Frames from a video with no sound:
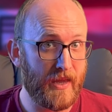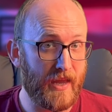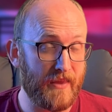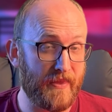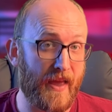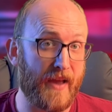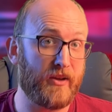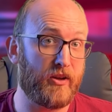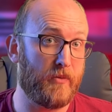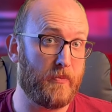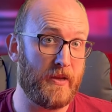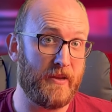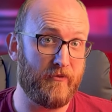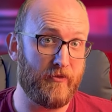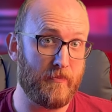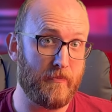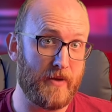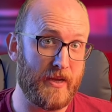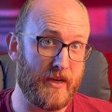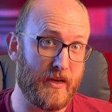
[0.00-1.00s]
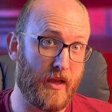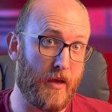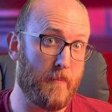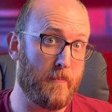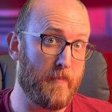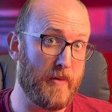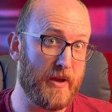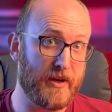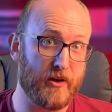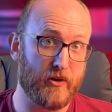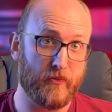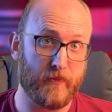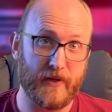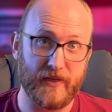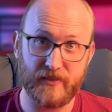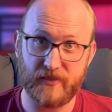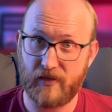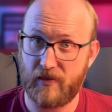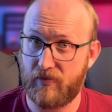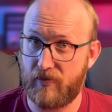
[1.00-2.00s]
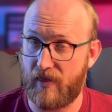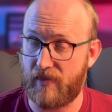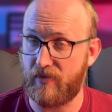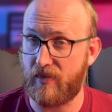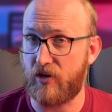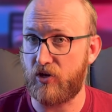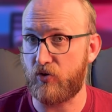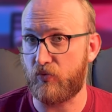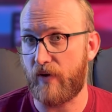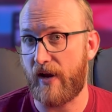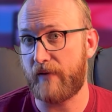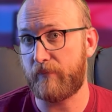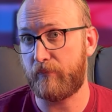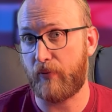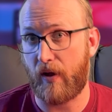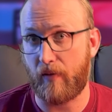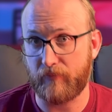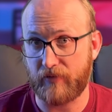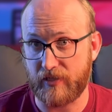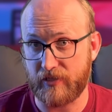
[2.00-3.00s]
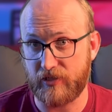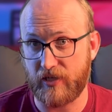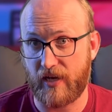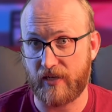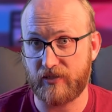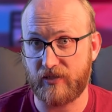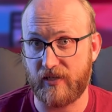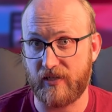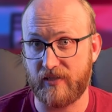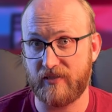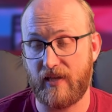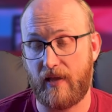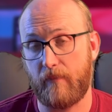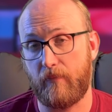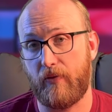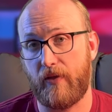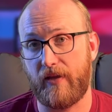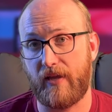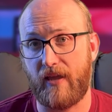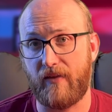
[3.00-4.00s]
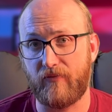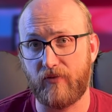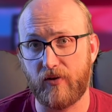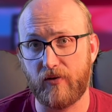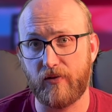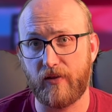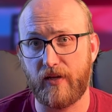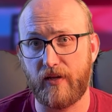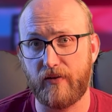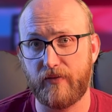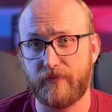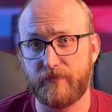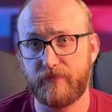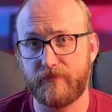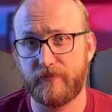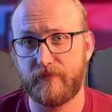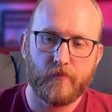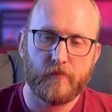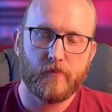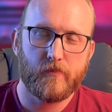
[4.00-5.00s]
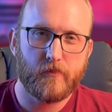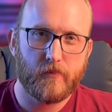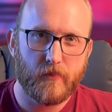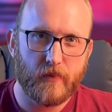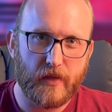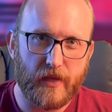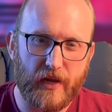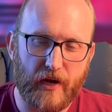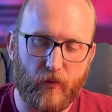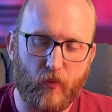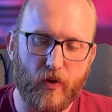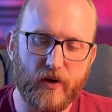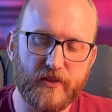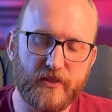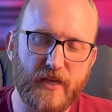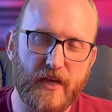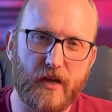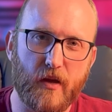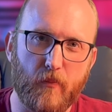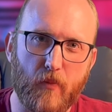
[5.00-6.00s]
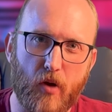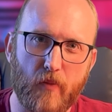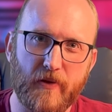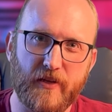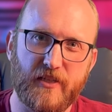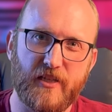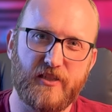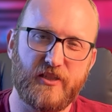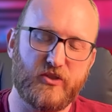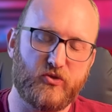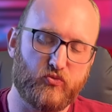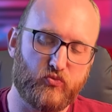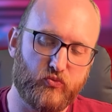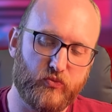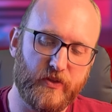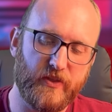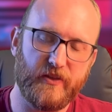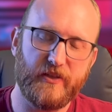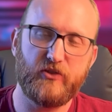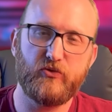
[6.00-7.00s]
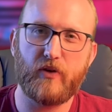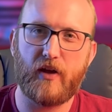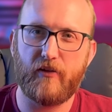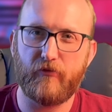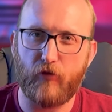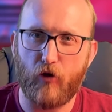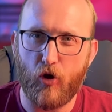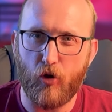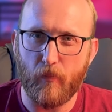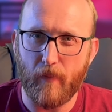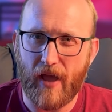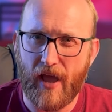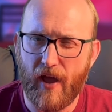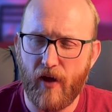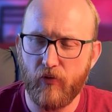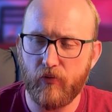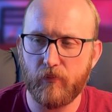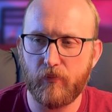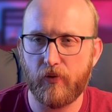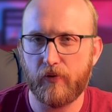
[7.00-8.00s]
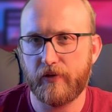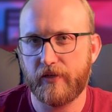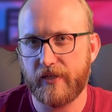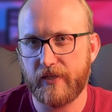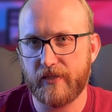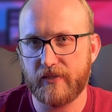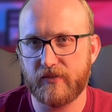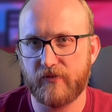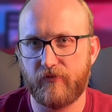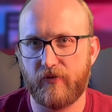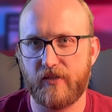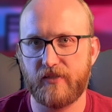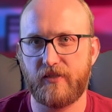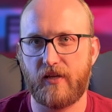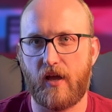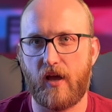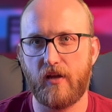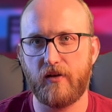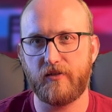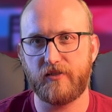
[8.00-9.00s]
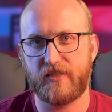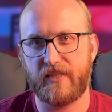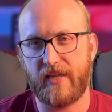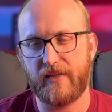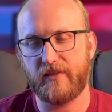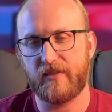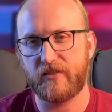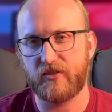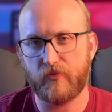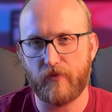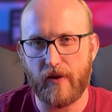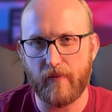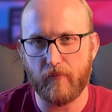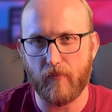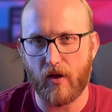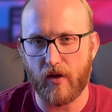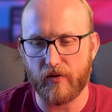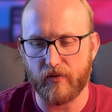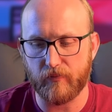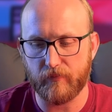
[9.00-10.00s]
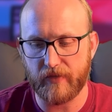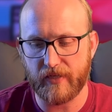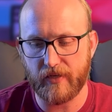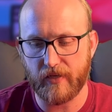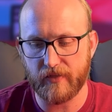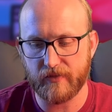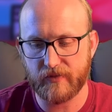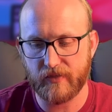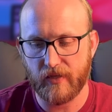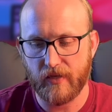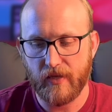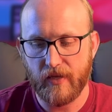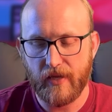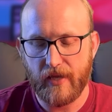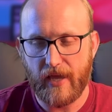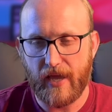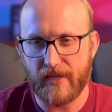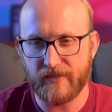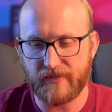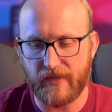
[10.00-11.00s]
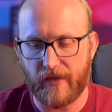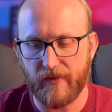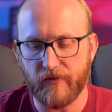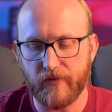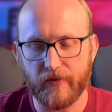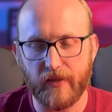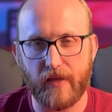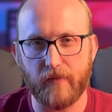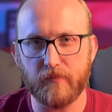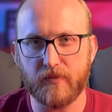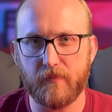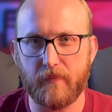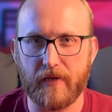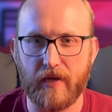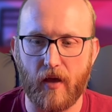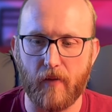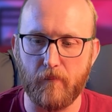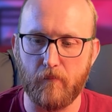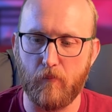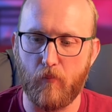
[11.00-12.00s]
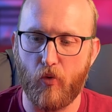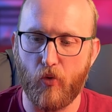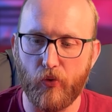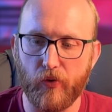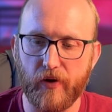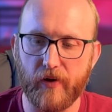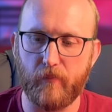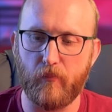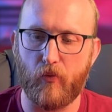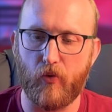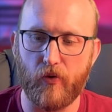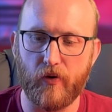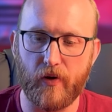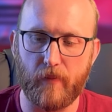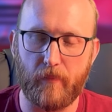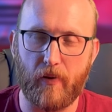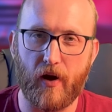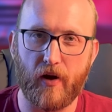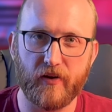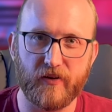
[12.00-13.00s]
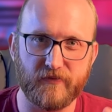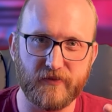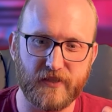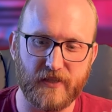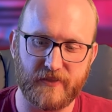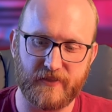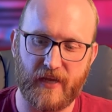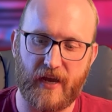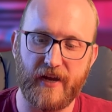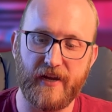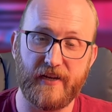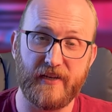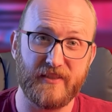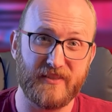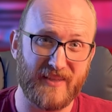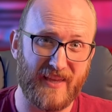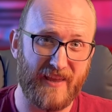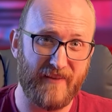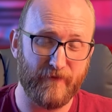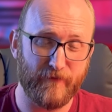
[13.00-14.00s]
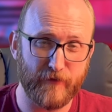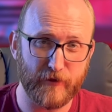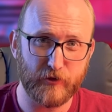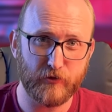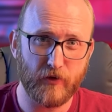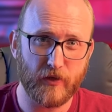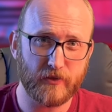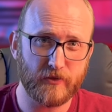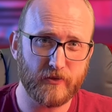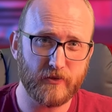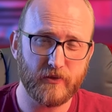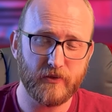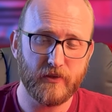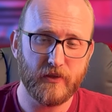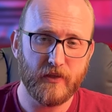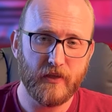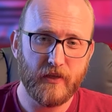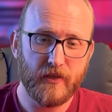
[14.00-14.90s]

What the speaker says: And that could even mean a bigger risk than the direct prompt injection example I gave earlier. And I want to take a moment to just really drive home how important it is for us to understand this threat model, because as LLMs become more and more a part of society's infrastructure,